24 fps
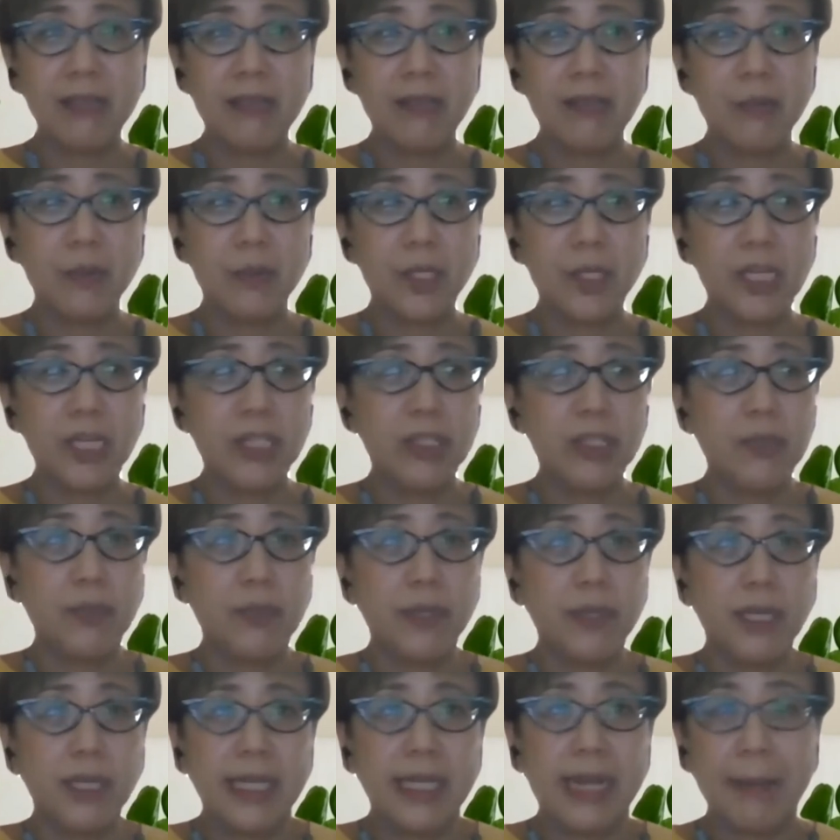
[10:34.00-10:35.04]
we need to
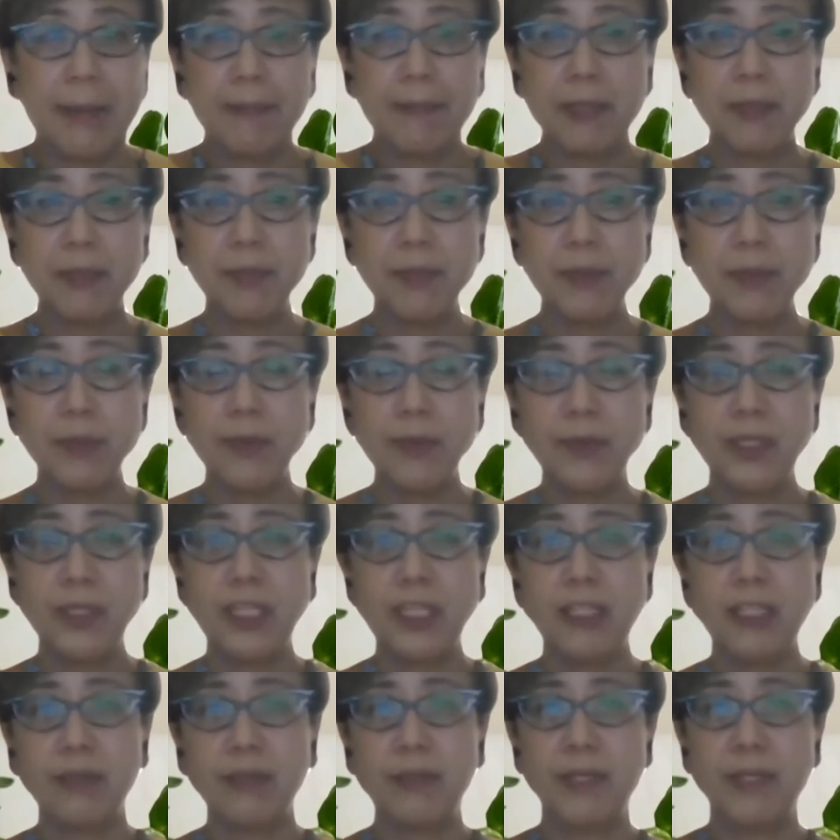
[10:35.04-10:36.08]
be adaptable, we
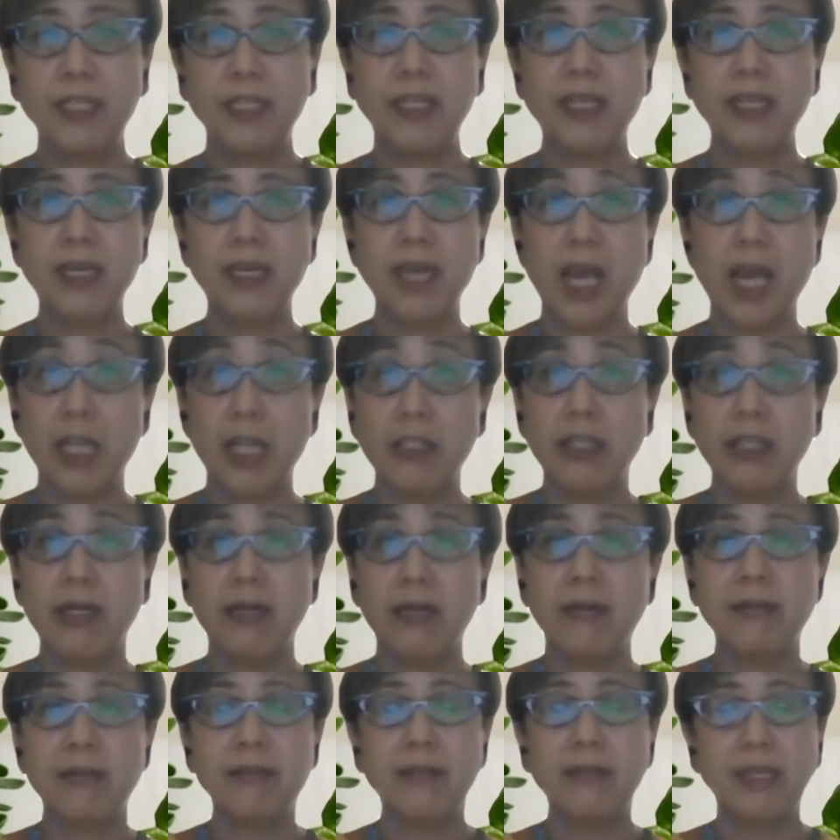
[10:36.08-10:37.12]
need to be
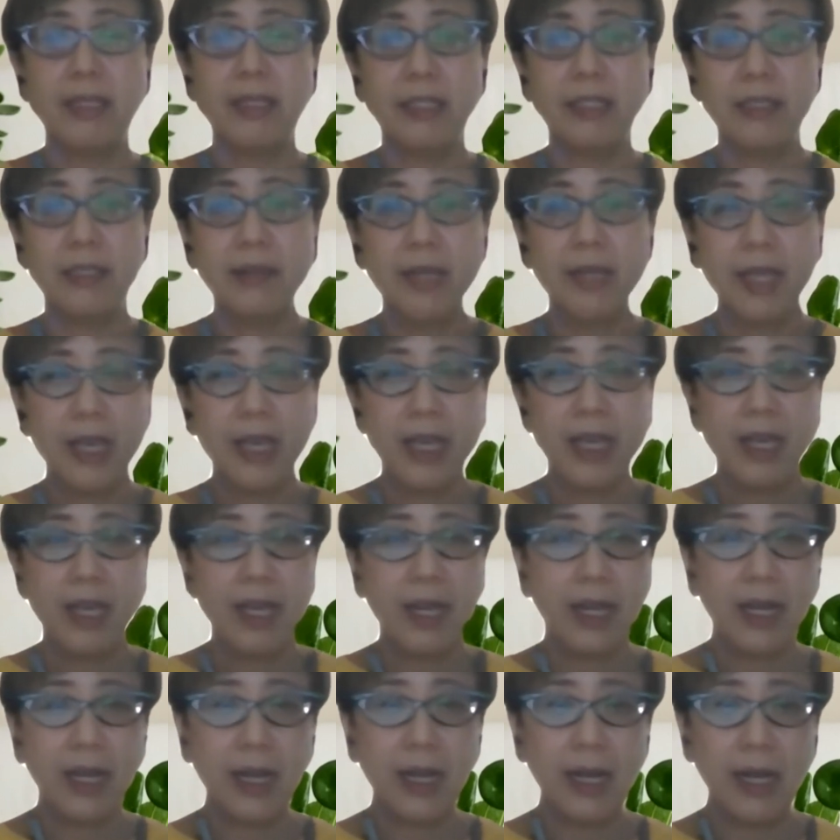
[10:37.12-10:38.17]
agile, you know.
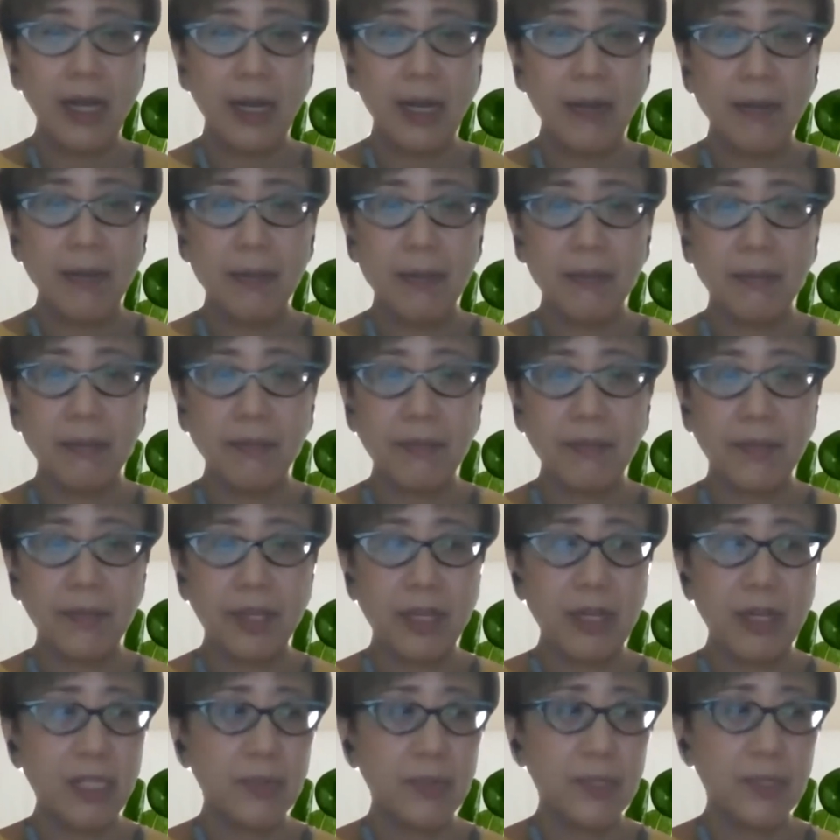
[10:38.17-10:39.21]
And
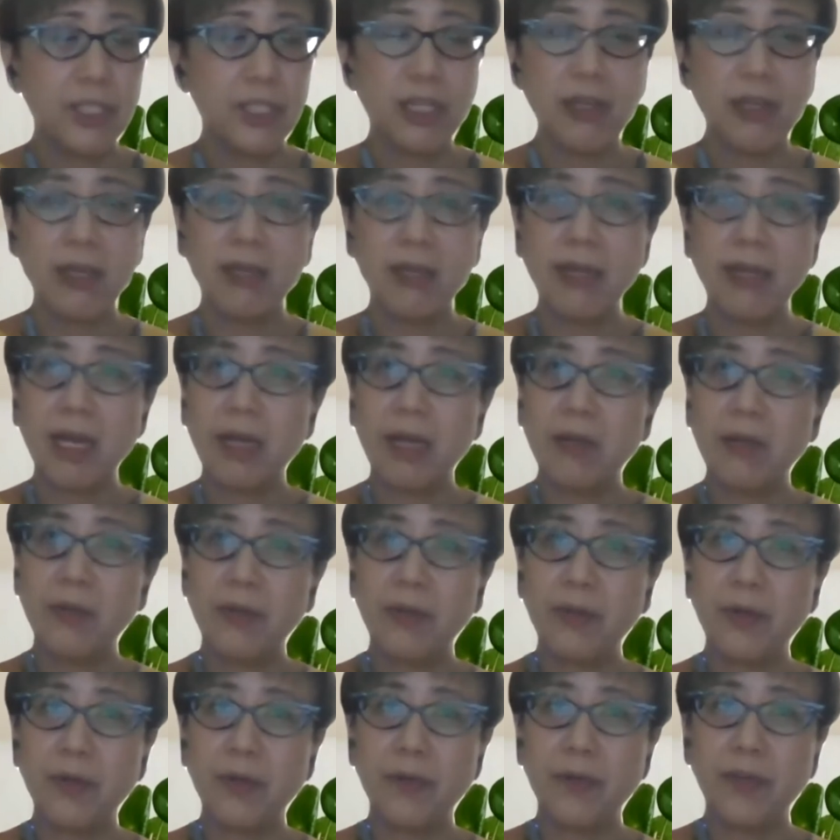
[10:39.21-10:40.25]
especially now
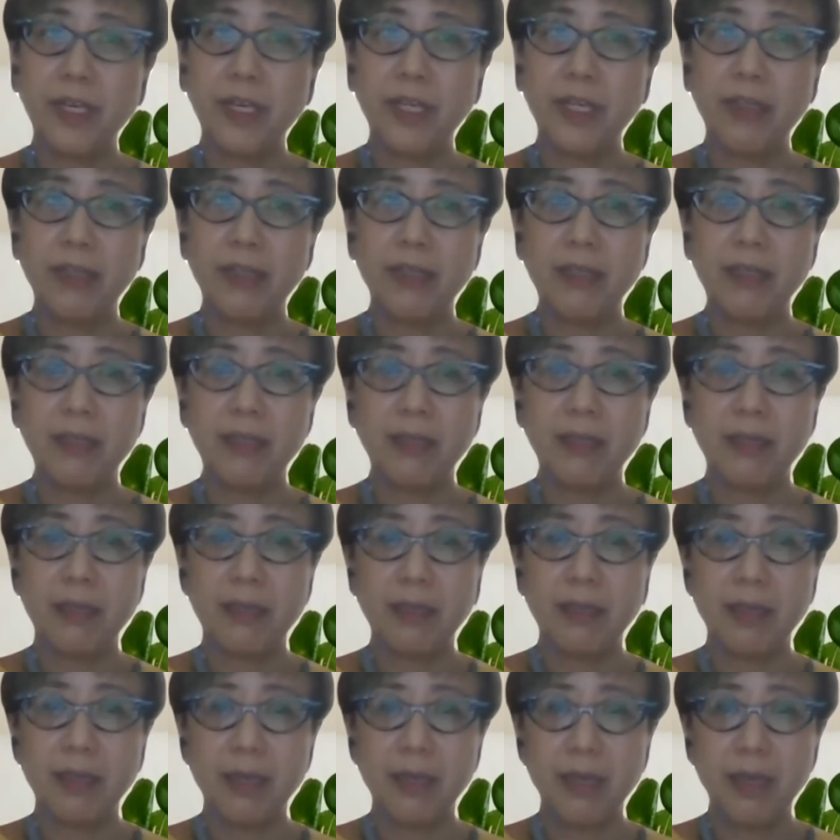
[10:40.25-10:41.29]
with COVID,
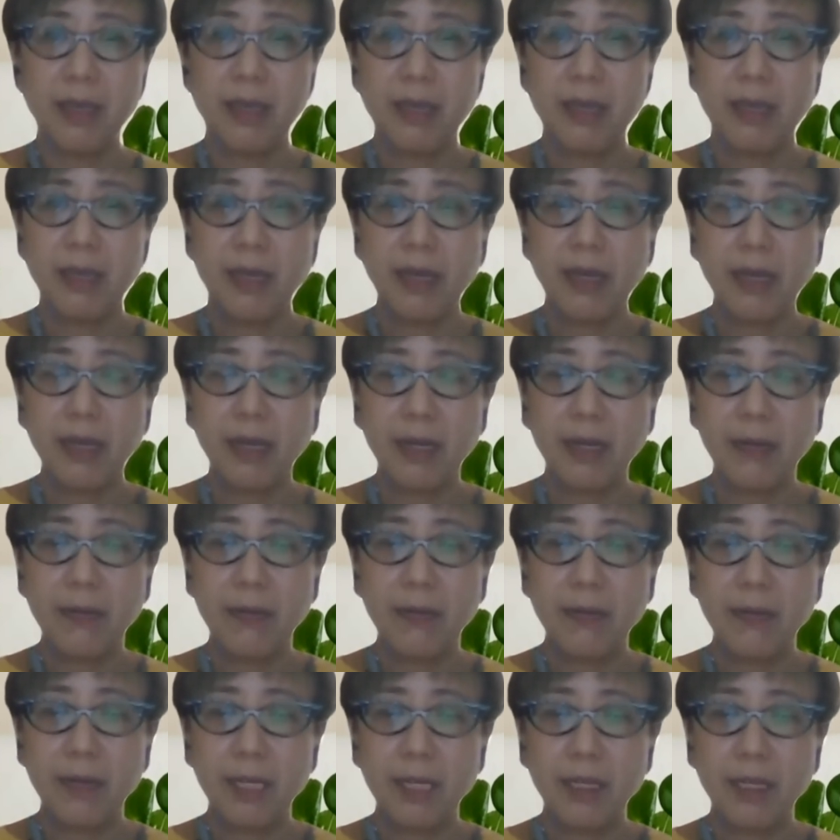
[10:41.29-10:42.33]
I
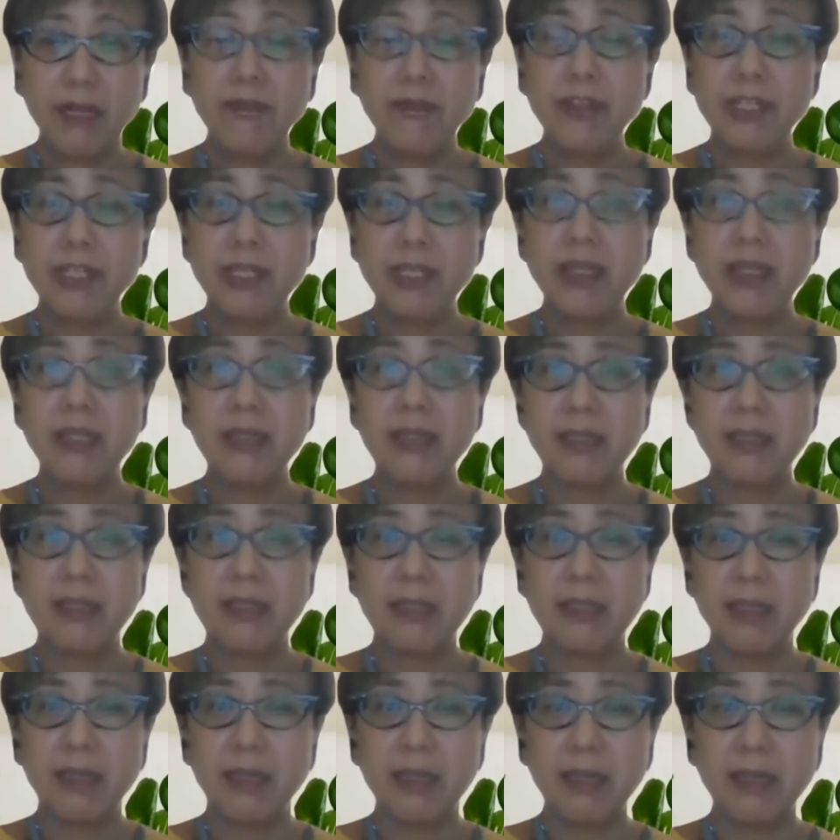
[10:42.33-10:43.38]
think resilient is
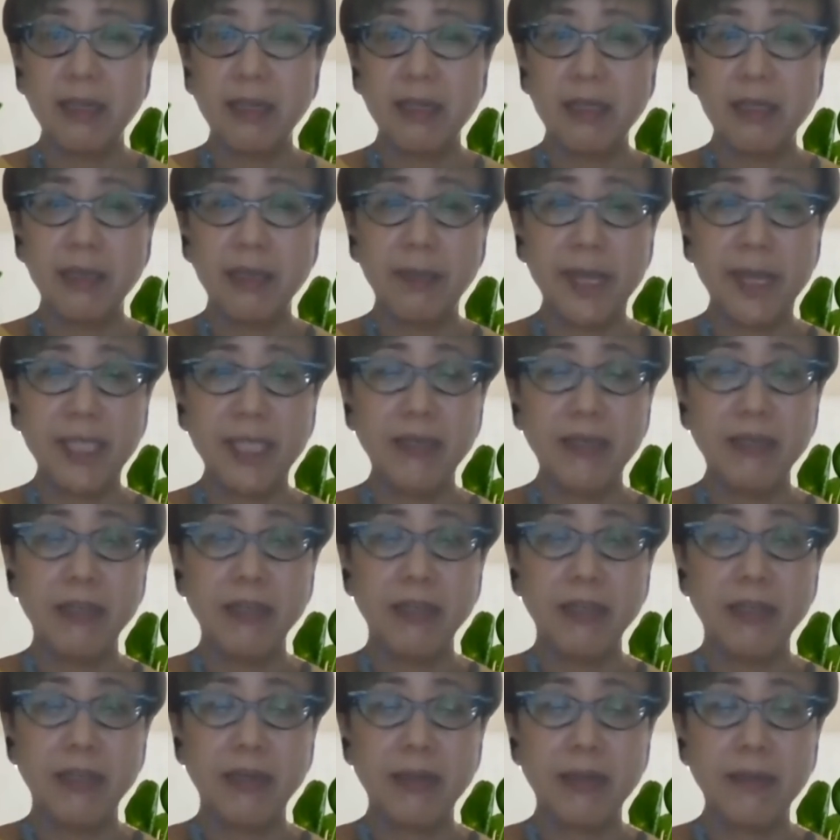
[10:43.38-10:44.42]
the message.
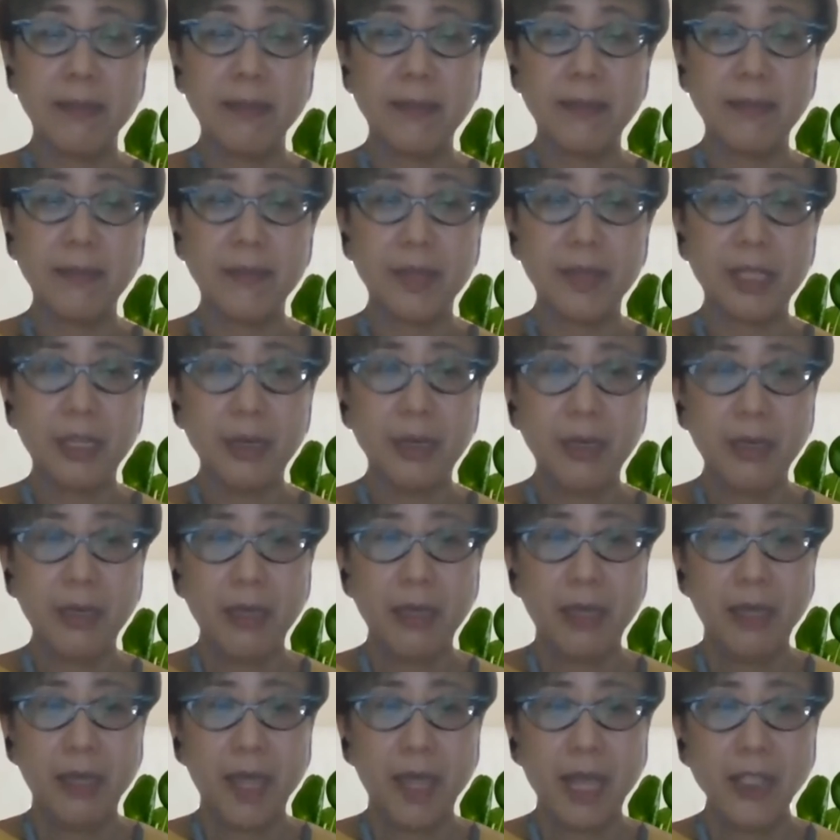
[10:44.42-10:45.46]

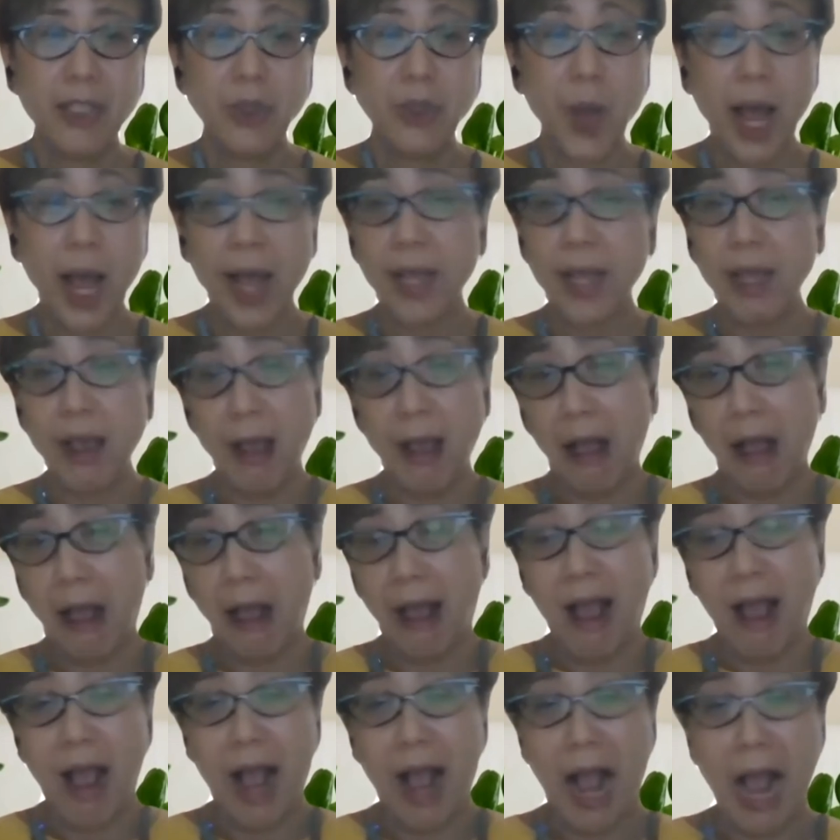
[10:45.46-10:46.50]
So
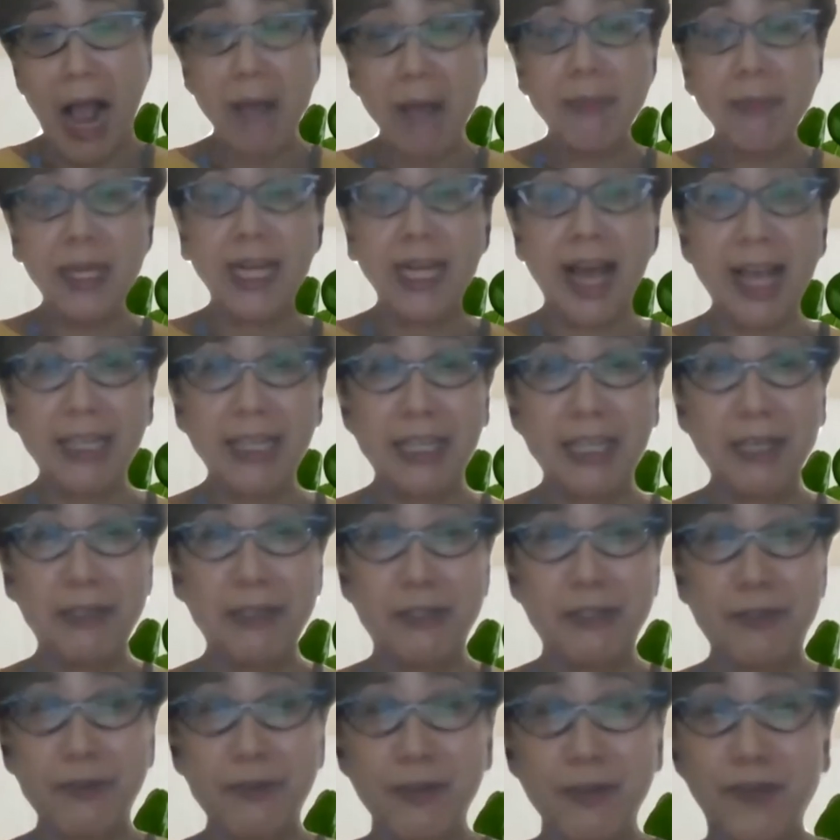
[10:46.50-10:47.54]
I'm in the IT
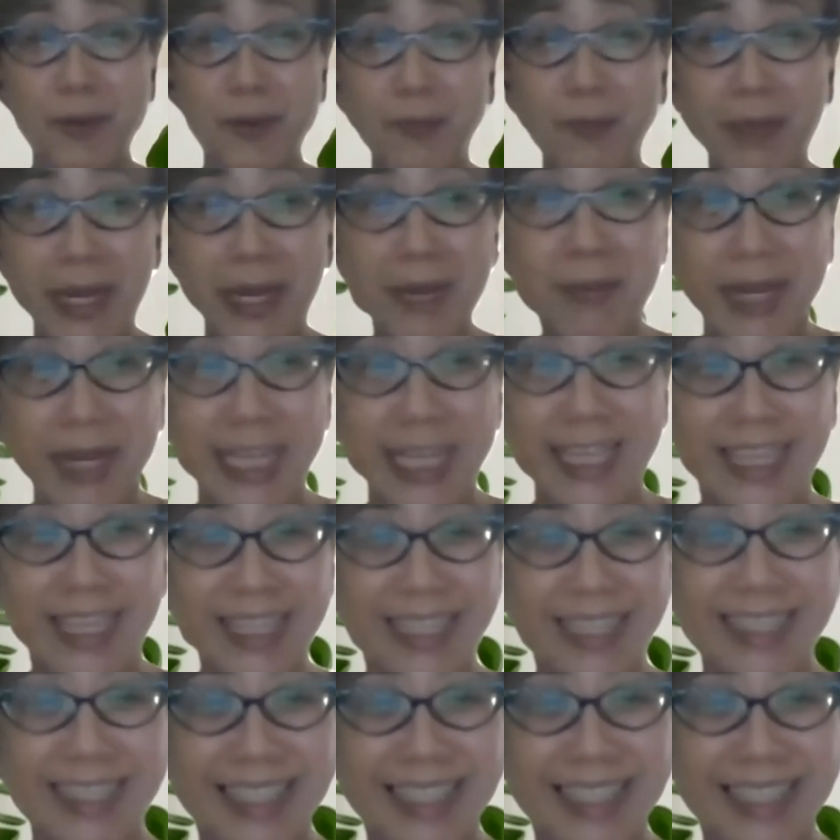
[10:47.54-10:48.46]
industry for many, many years.